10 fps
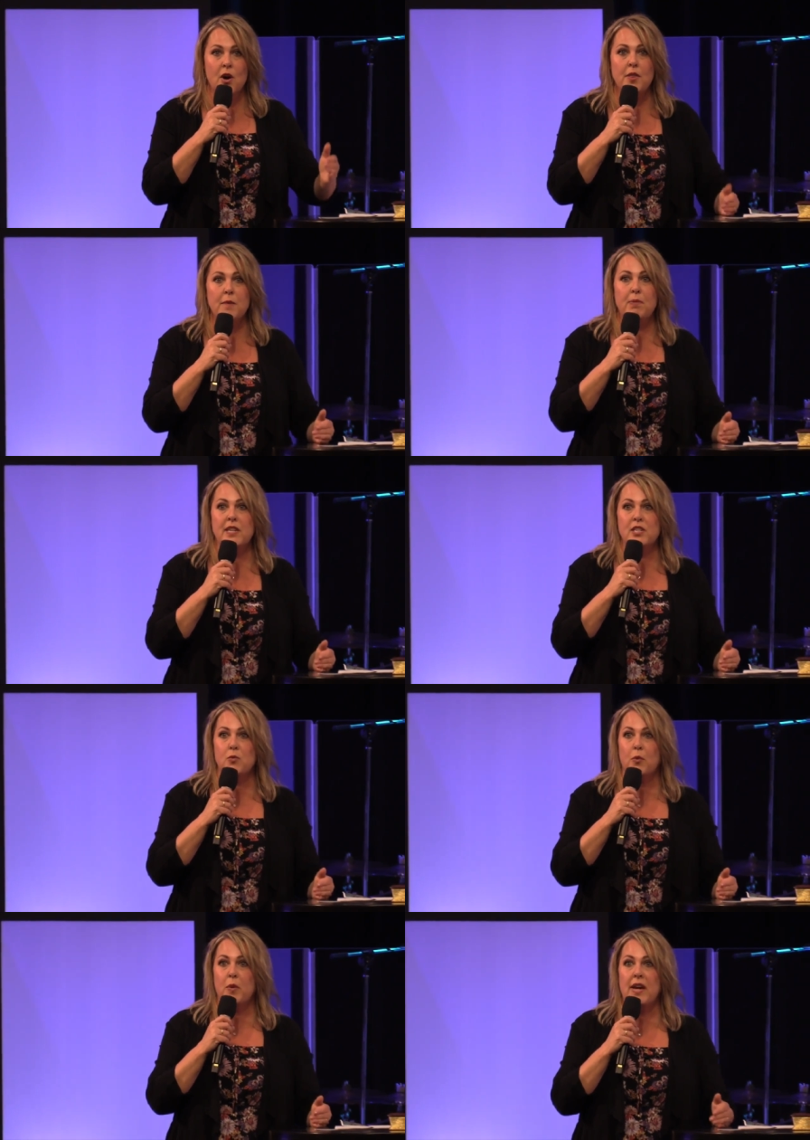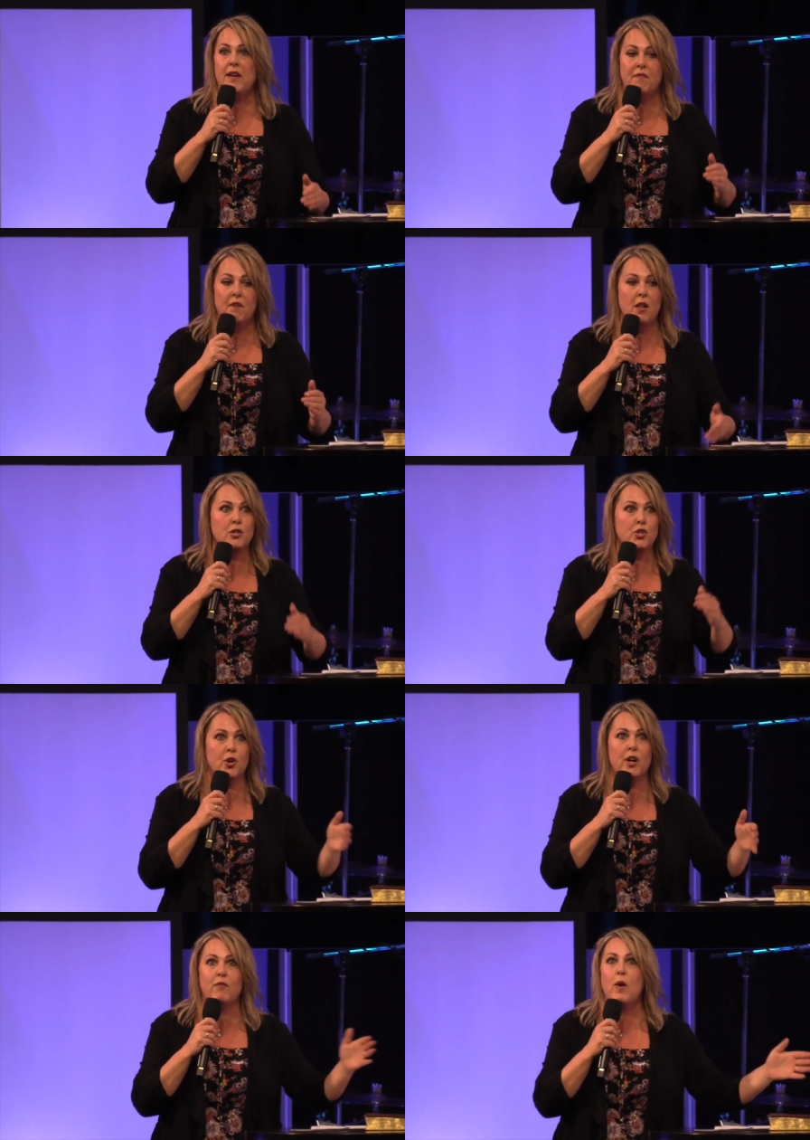all the places where we had fallen
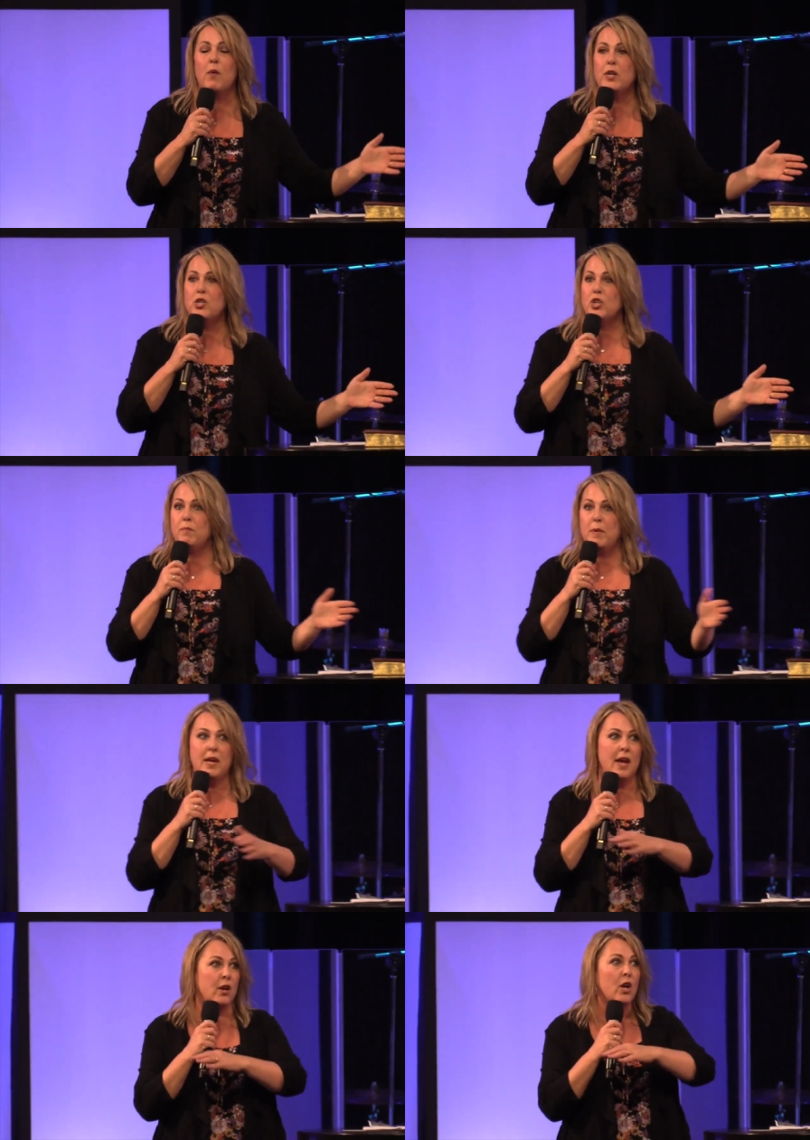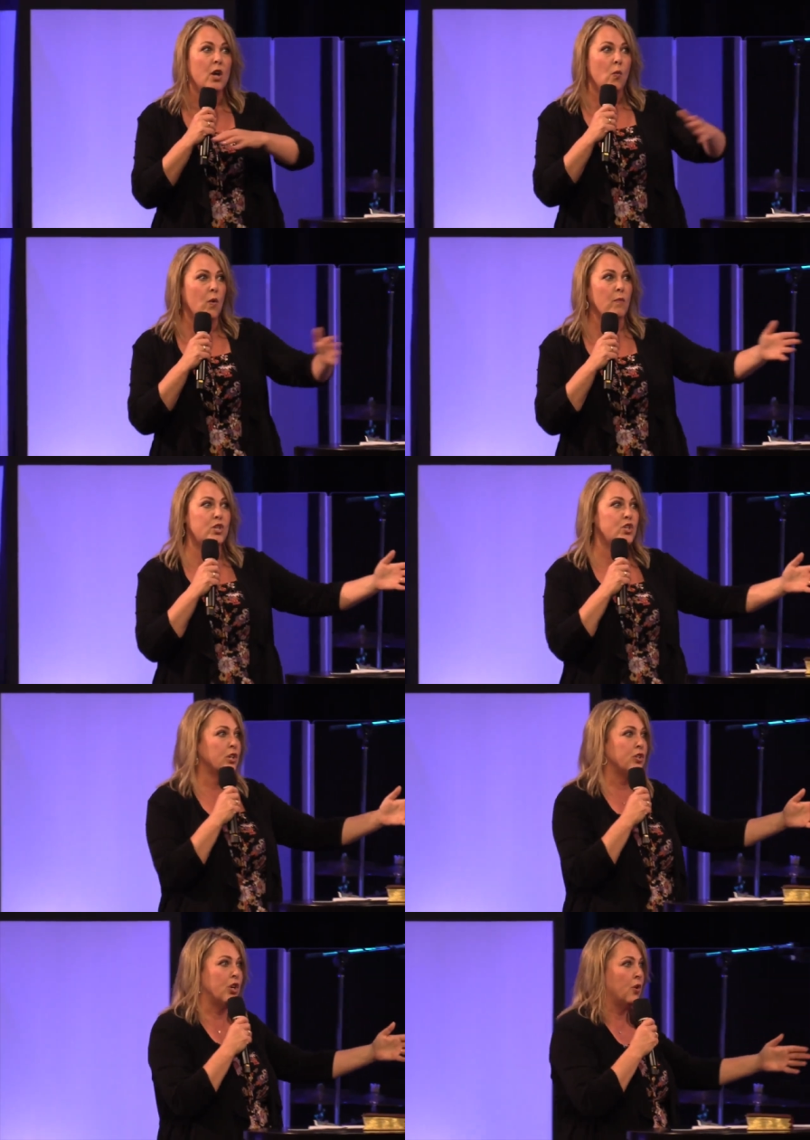short of what we should be and what we
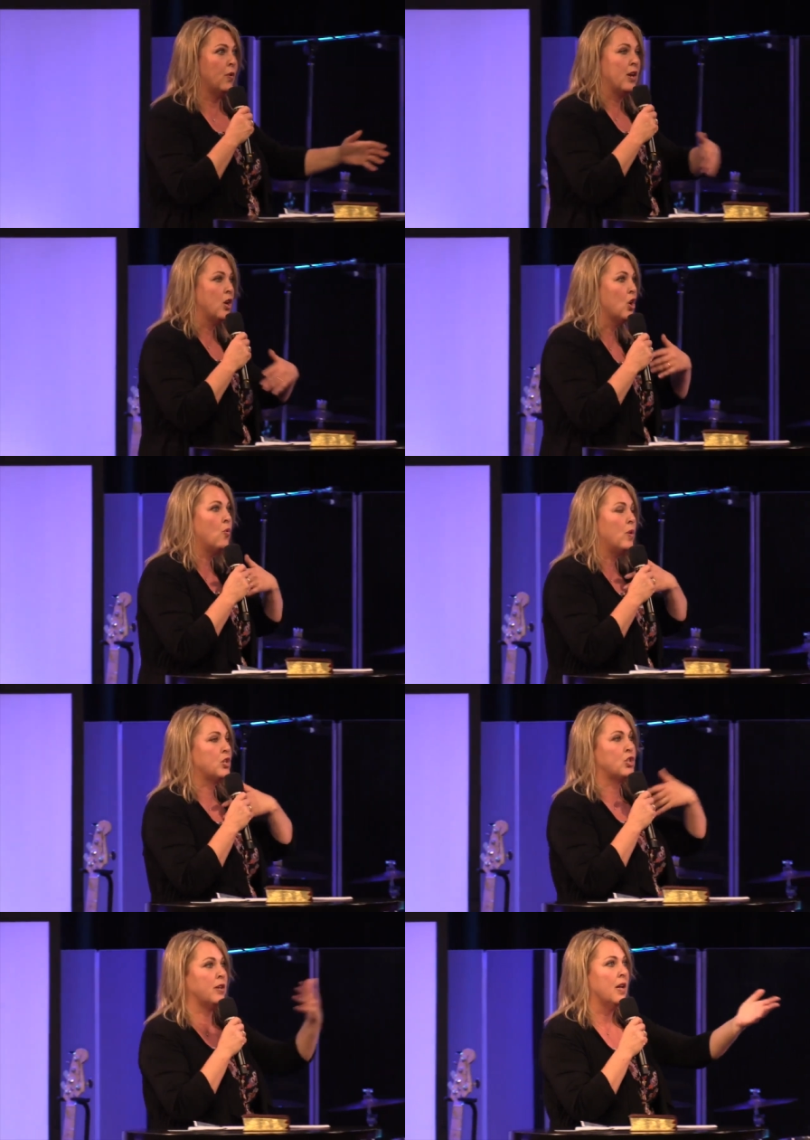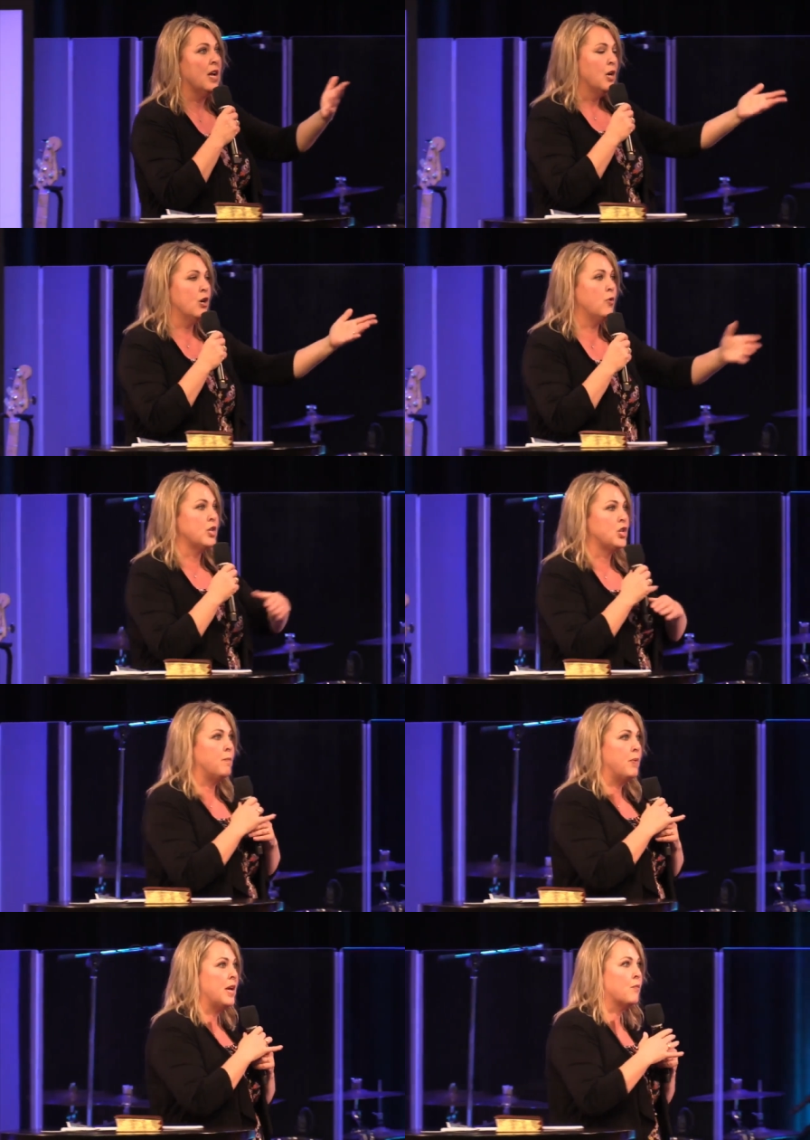should do and who we should who we should
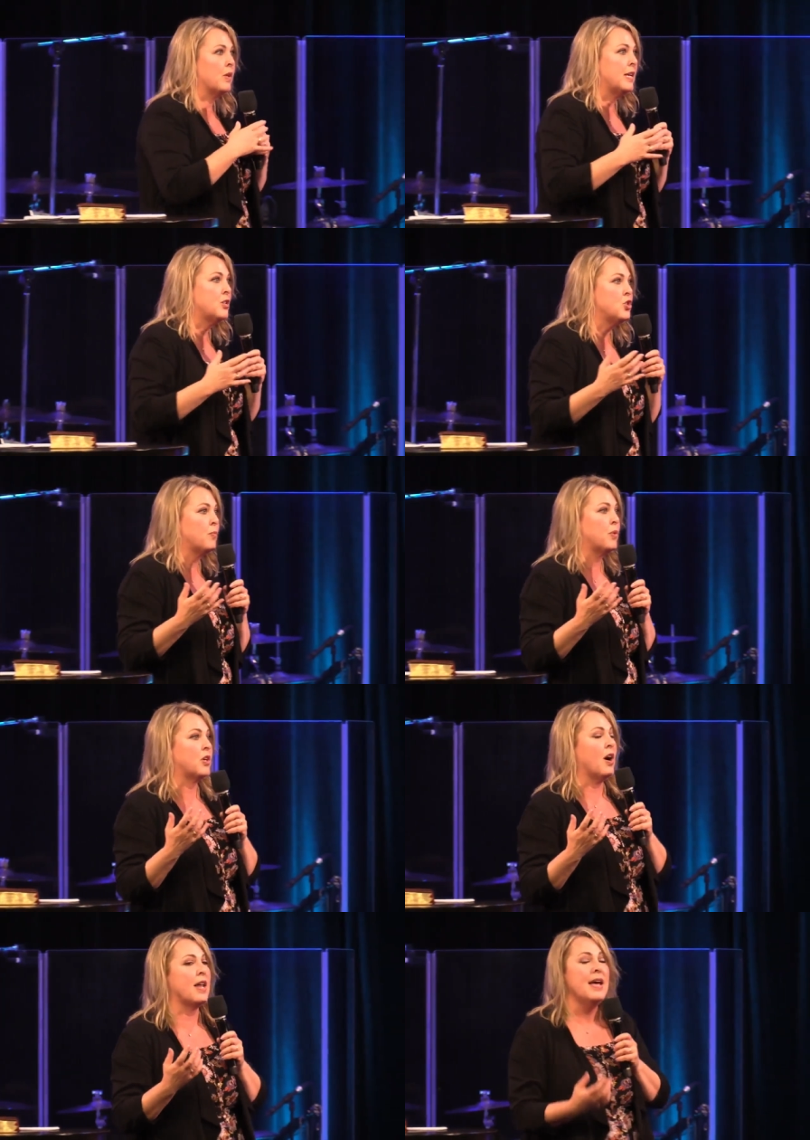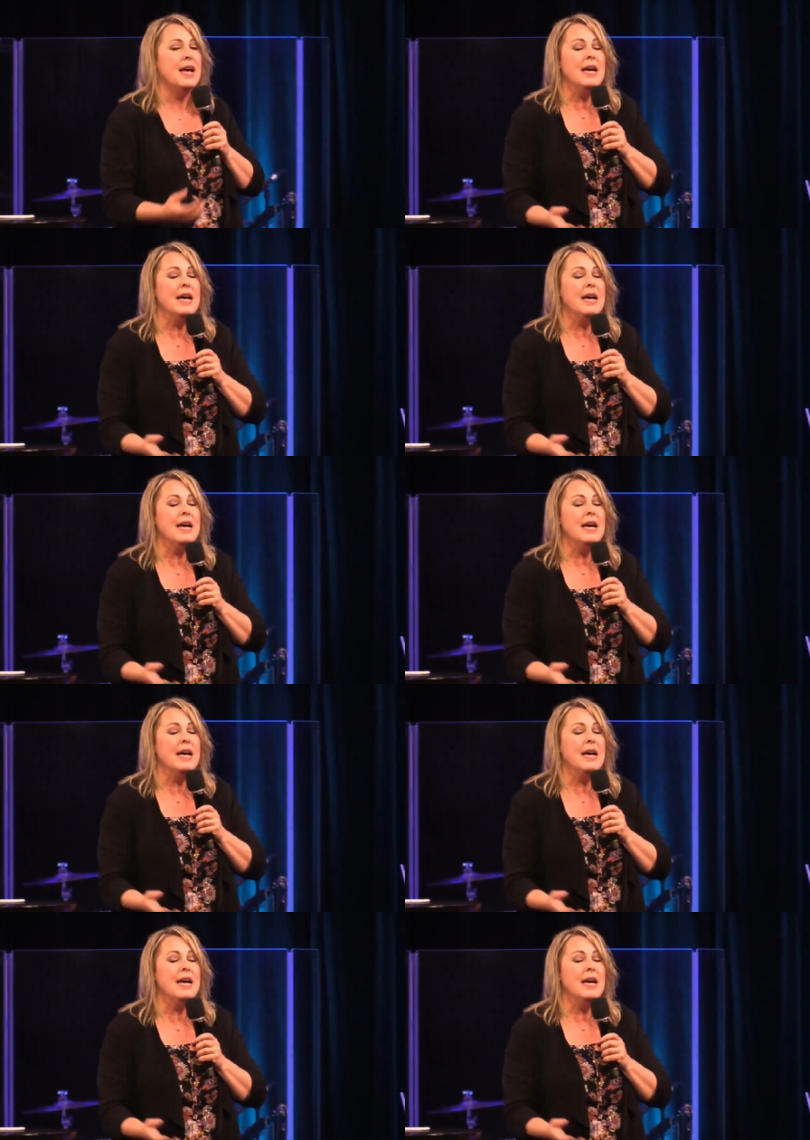be in relationship with God.